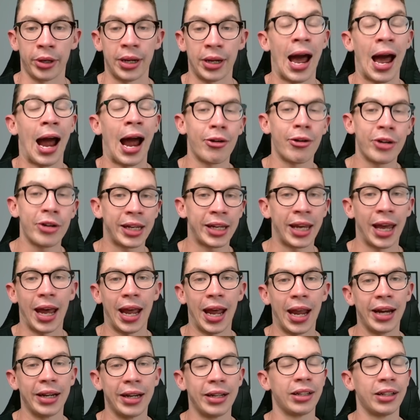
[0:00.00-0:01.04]
Harry
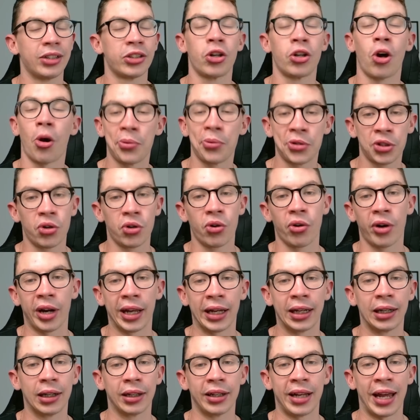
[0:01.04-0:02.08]
Kane, top scorer in
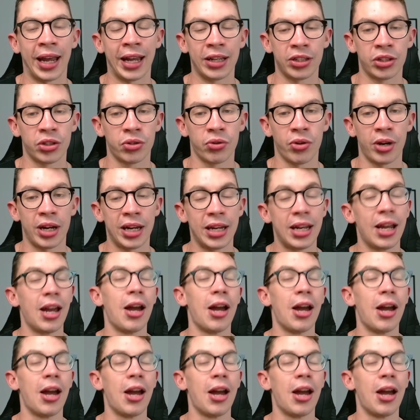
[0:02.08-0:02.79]
England history,